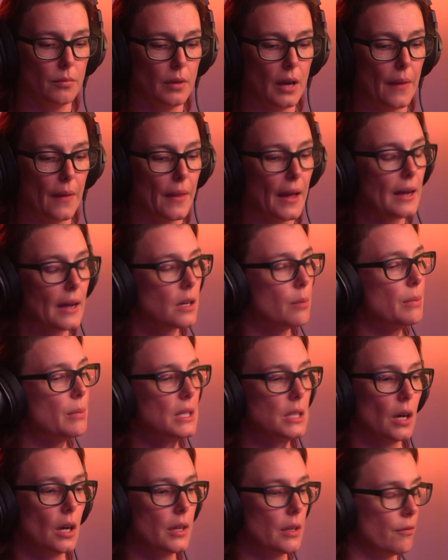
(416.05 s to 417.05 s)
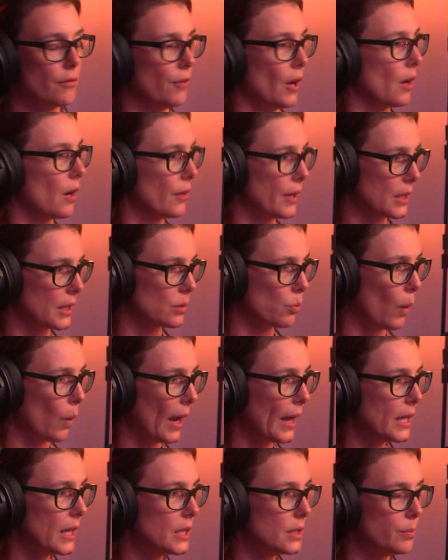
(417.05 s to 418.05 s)
And that can be done in various
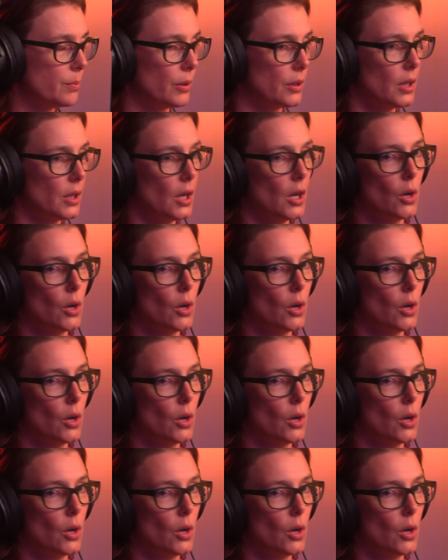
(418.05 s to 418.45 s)
ways, but